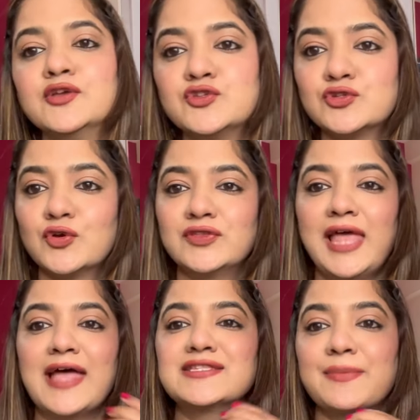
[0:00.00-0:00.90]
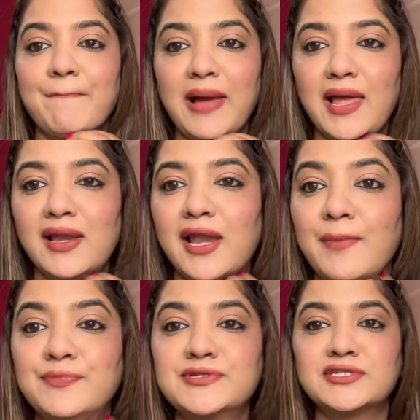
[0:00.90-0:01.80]
So that's my
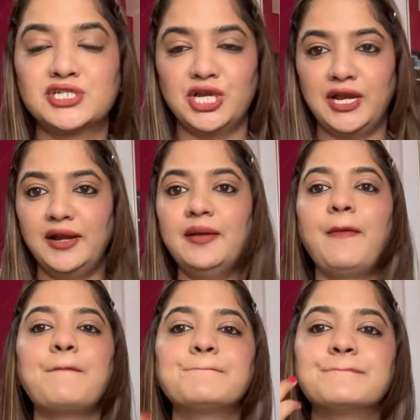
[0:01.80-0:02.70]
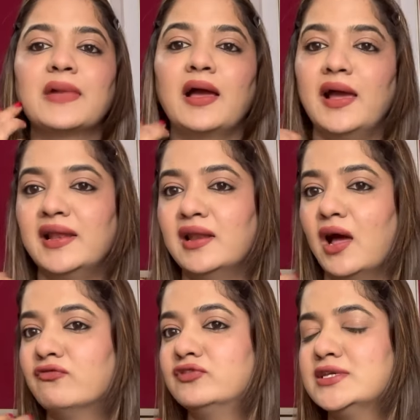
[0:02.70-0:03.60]
lip shade. I
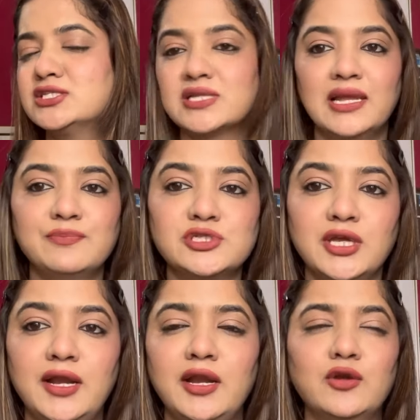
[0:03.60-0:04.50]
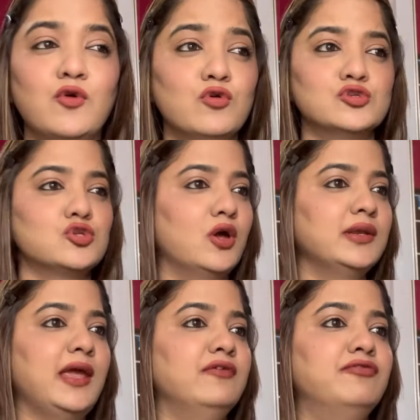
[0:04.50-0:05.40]
love this lip shade. It goes
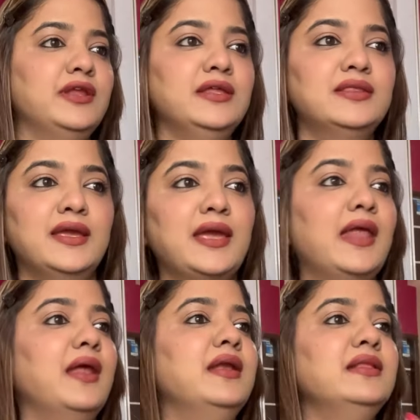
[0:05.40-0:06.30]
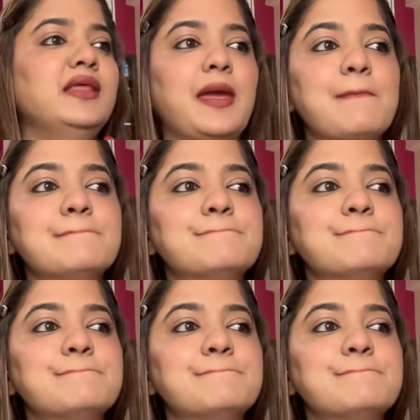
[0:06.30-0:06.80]
on everything and anything.